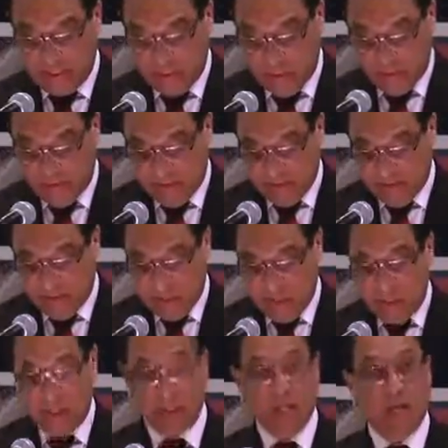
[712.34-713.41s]
as relevant
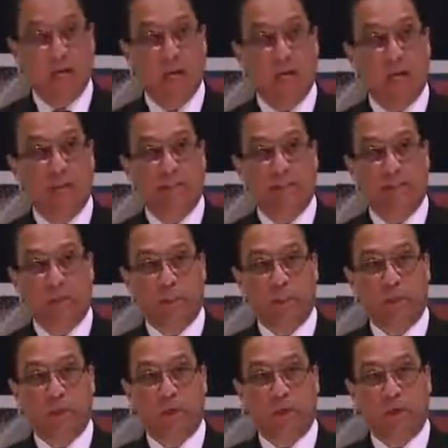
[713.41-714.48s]
today as it
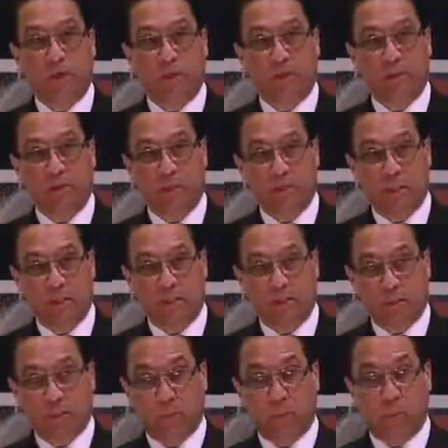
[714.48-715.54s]
was when he uttered
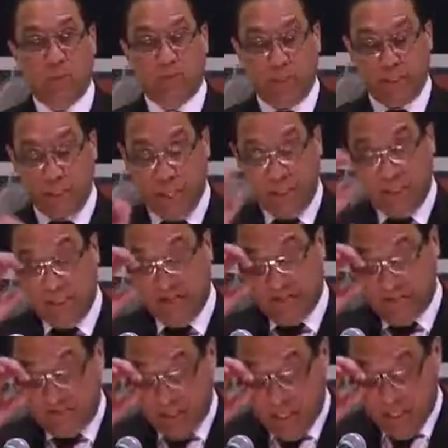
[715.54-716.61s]
these words in
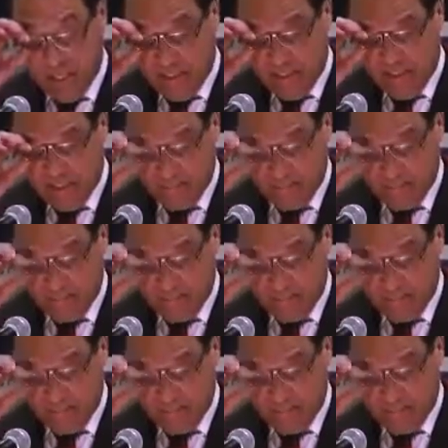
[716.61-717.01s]
1959.